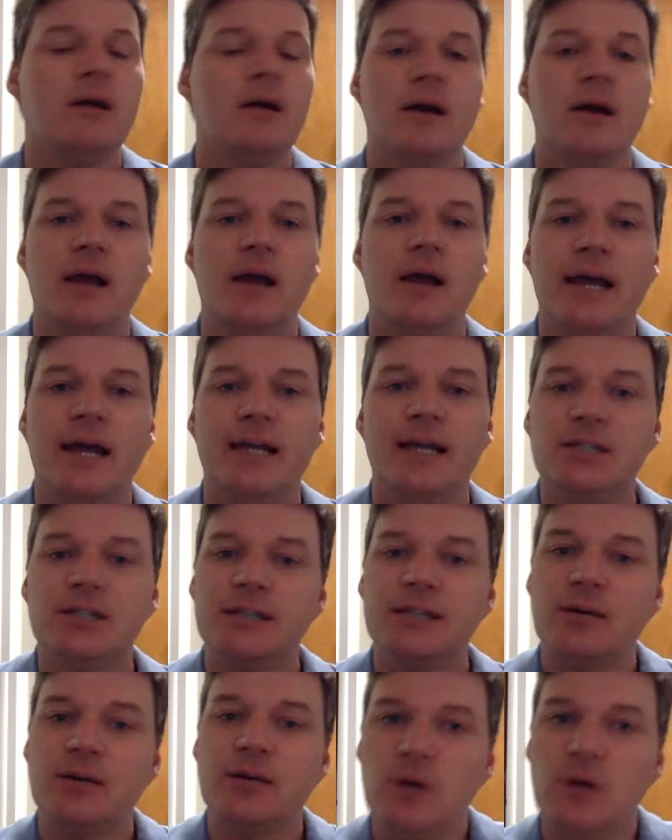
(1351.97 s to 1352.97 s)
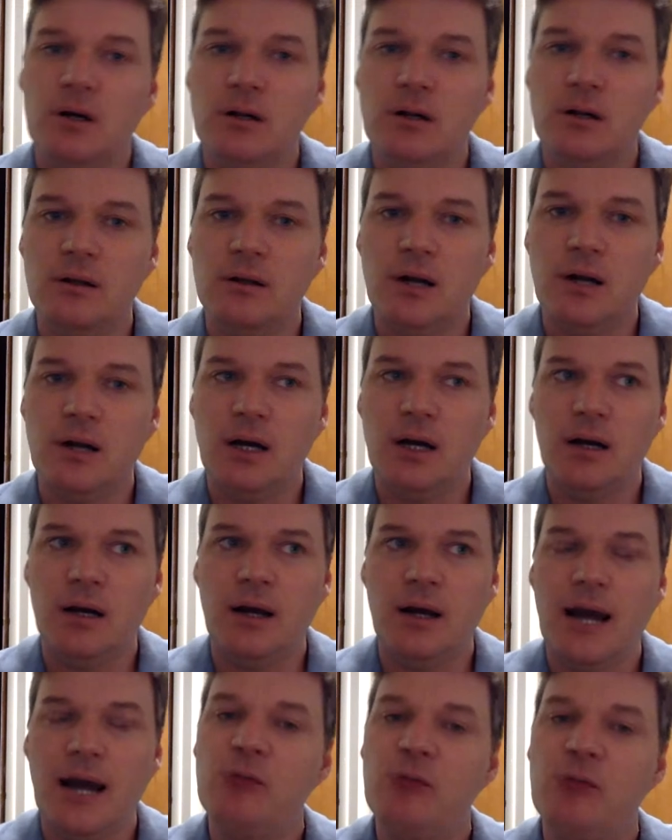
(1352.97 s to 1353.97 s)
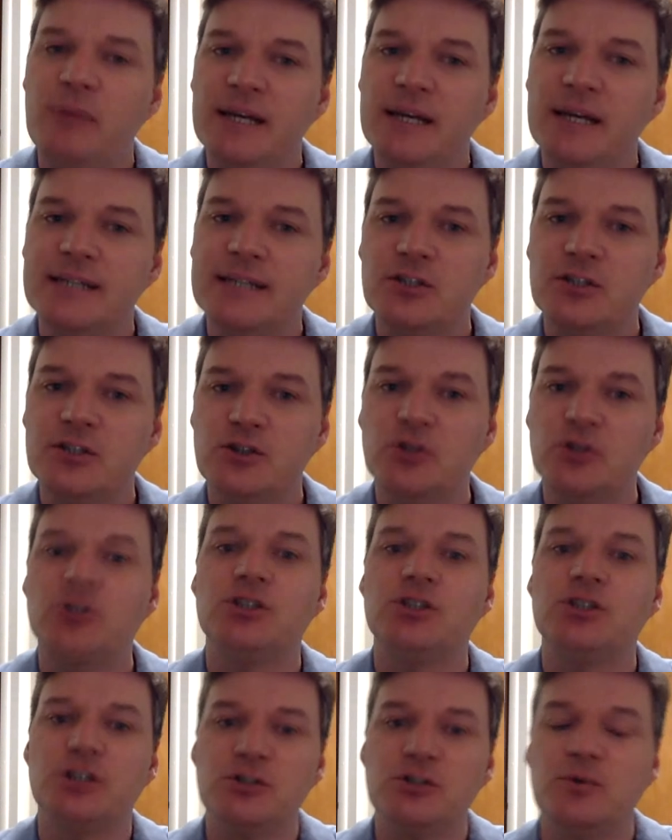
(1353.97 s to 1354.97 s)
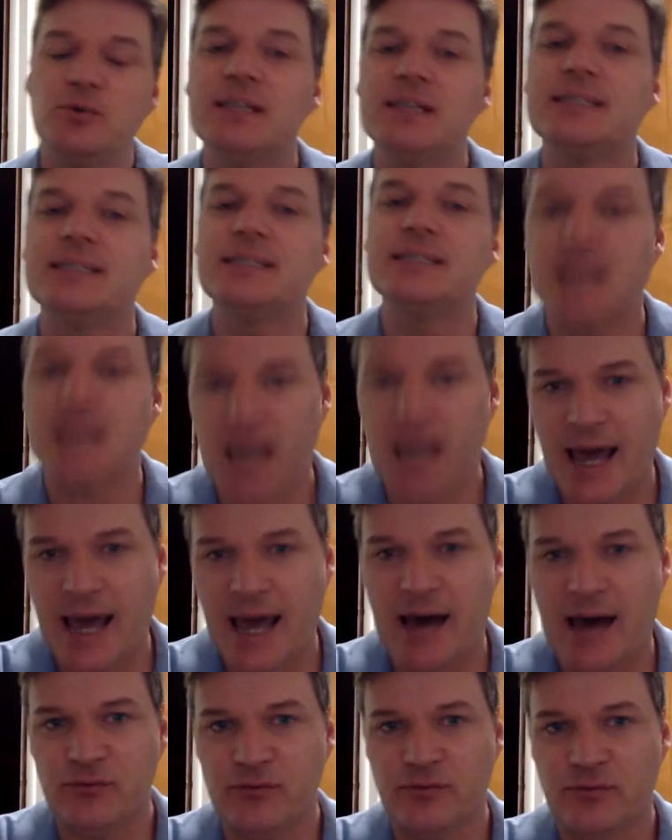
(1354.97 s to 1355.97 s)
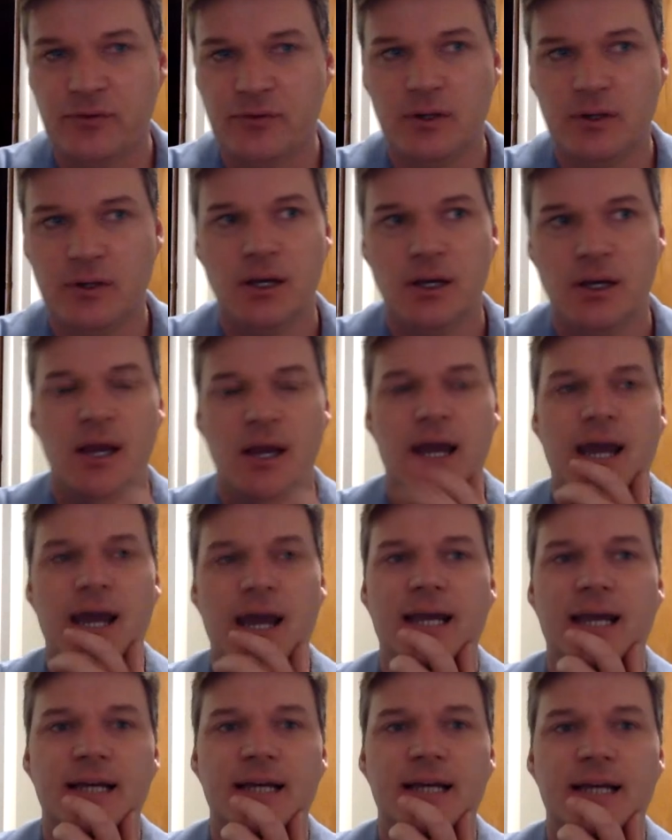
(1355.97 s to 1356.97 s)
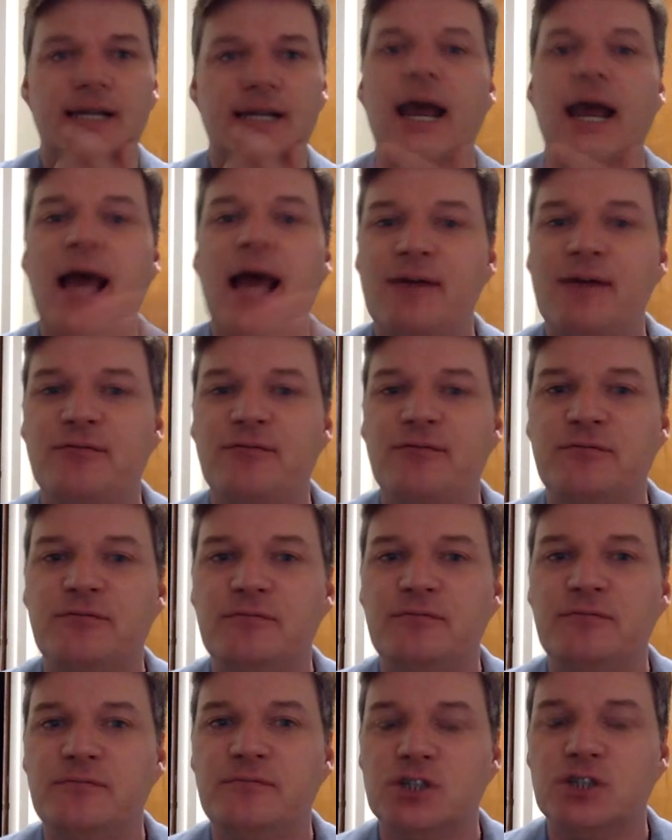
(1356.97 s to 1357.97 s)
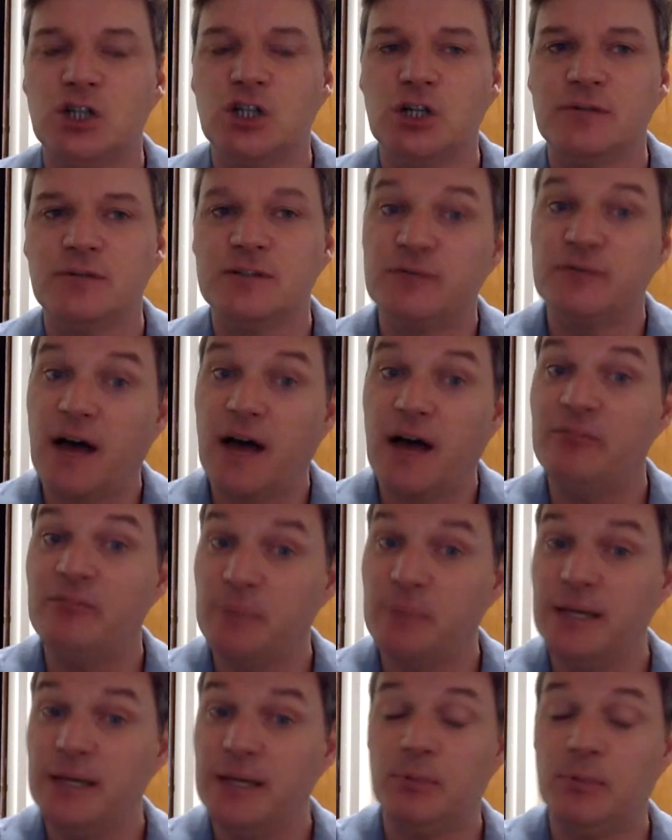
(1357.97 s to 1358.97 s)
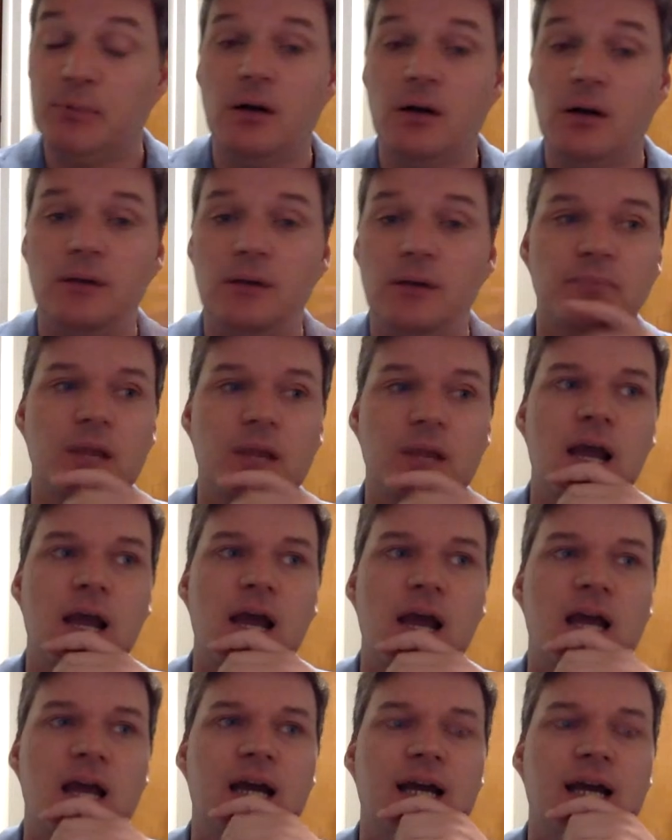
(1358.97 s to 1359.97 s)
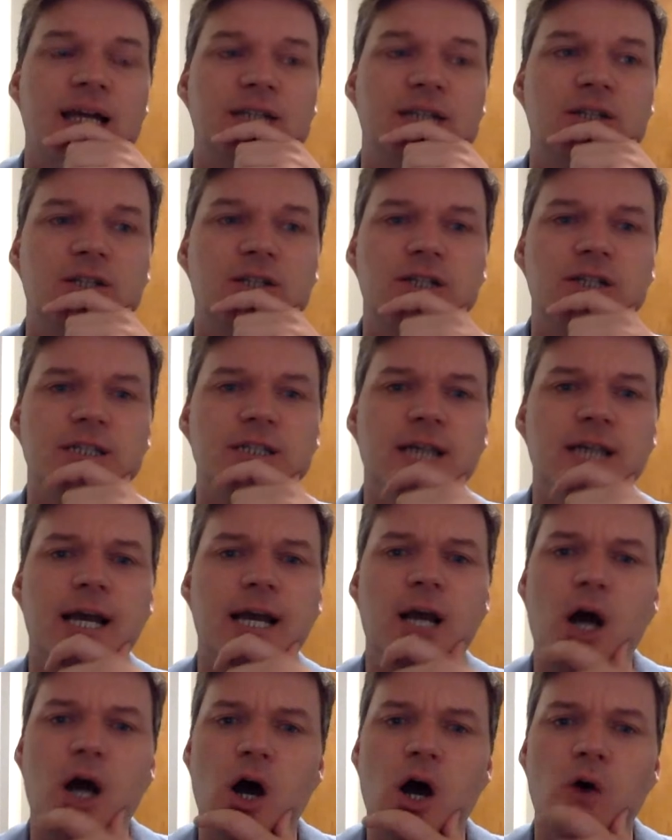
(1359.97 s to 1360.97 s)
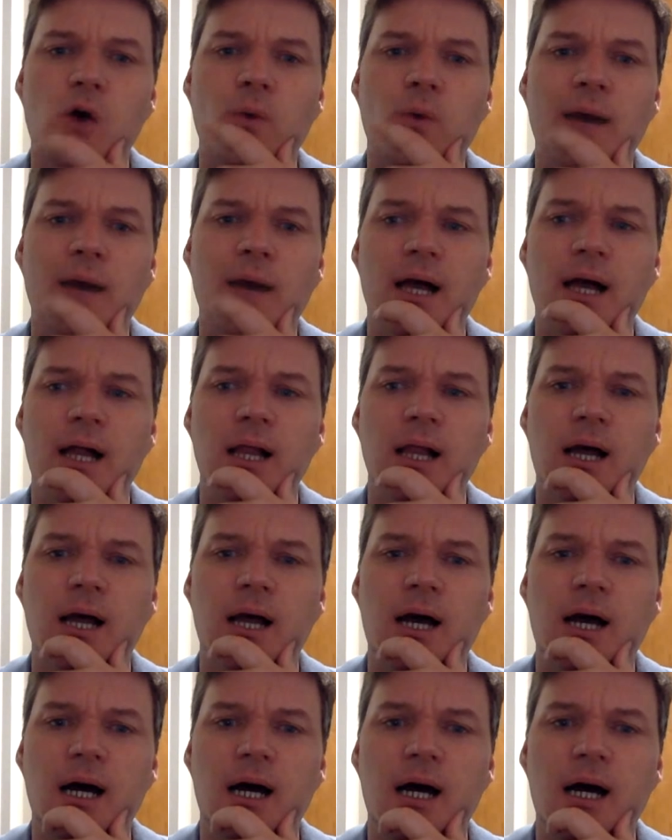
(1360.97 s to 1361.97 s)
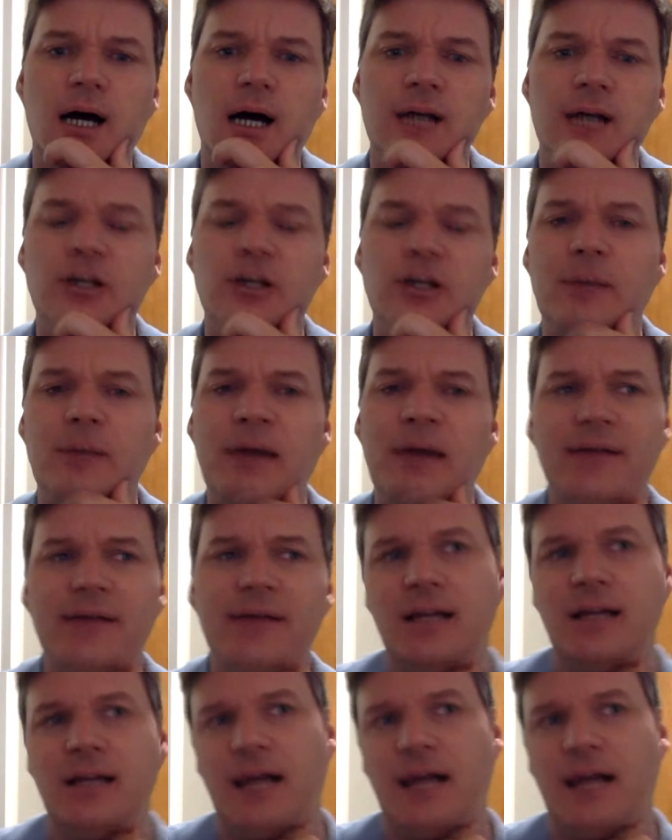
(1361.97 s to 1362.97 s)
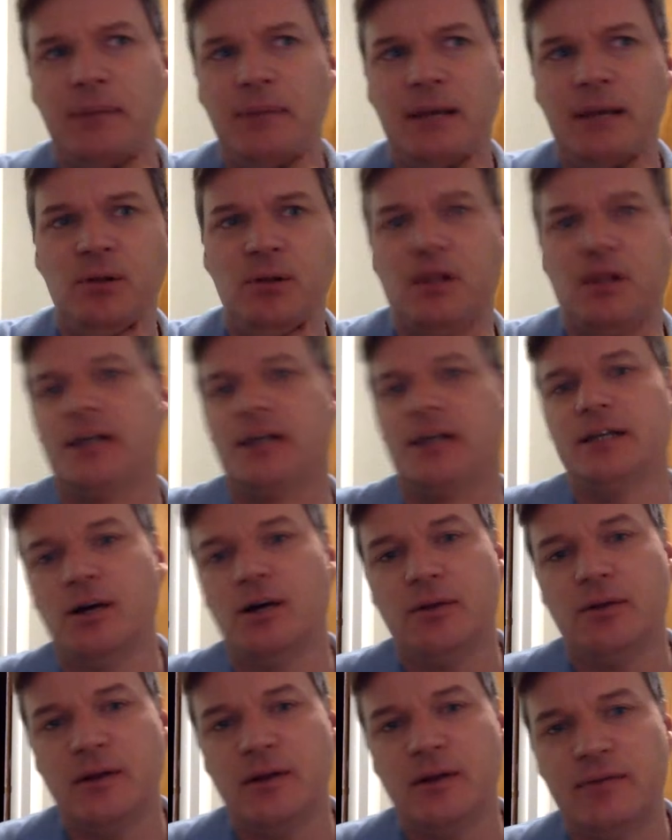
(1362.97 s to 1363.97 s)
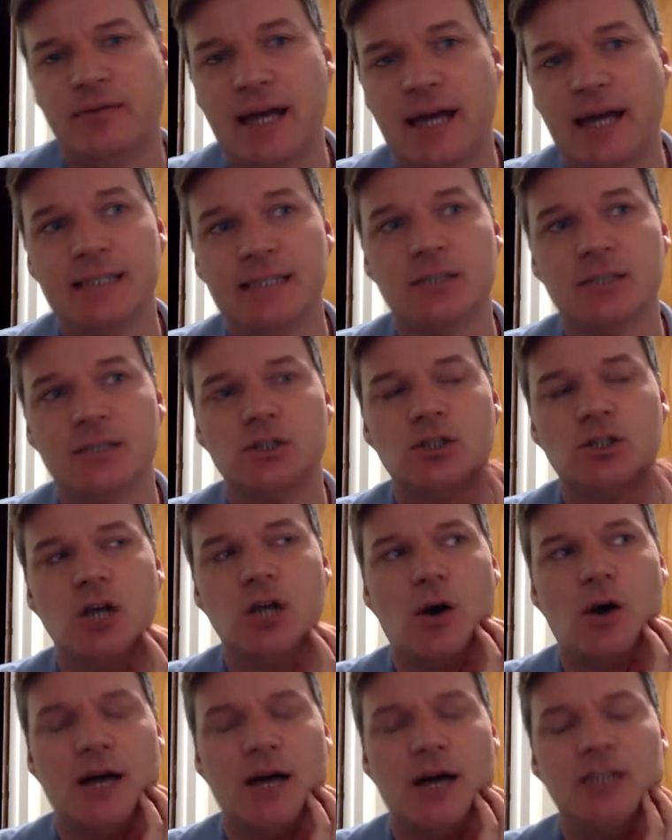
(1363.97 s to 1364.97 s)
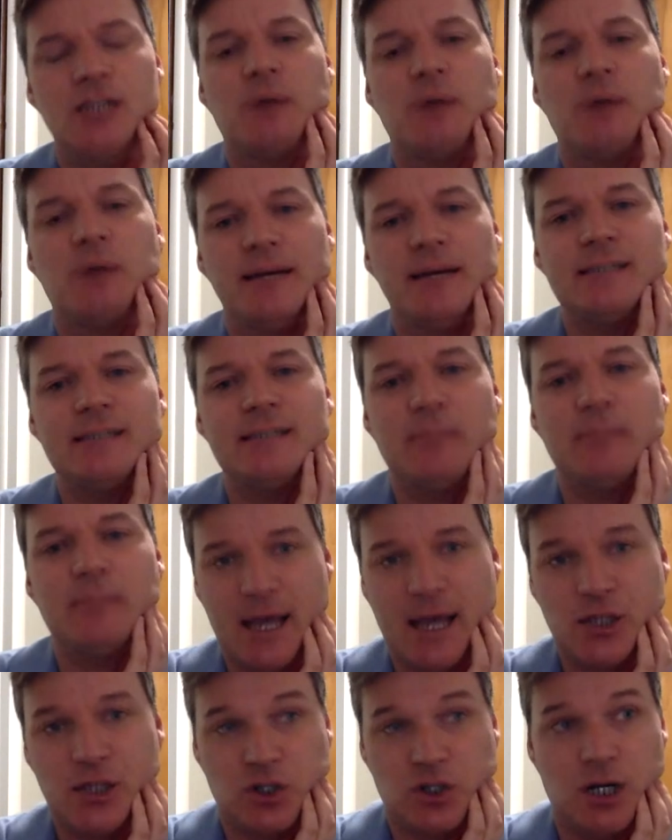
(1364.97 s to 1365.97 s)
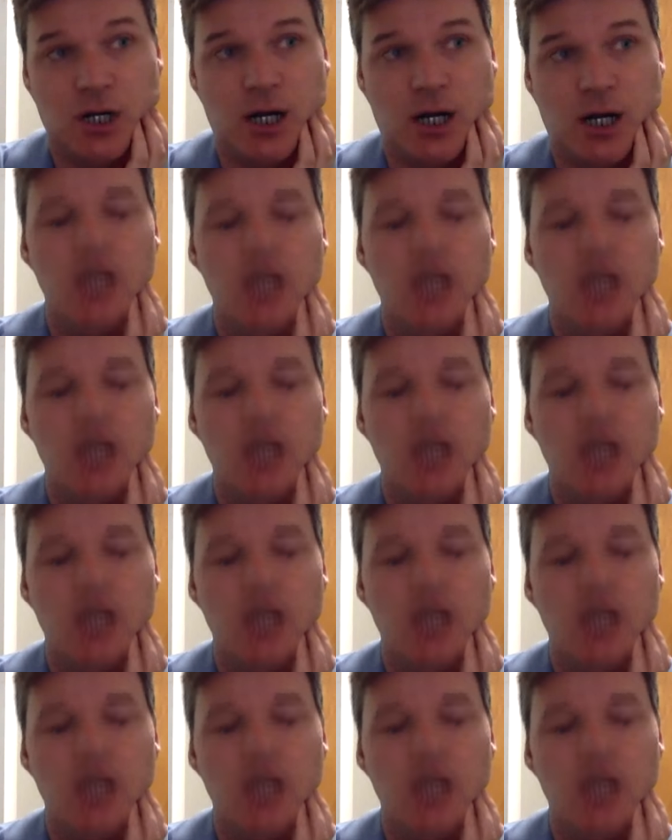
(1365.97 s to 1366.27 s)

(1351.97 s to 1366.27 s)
And she's like, well, how big is the strudel? And she goes, well, this is a half. And the half serves 5 people. And so she's like, oh, well, I'm having a lot of people and, they're fatties. So I should probably get some extra.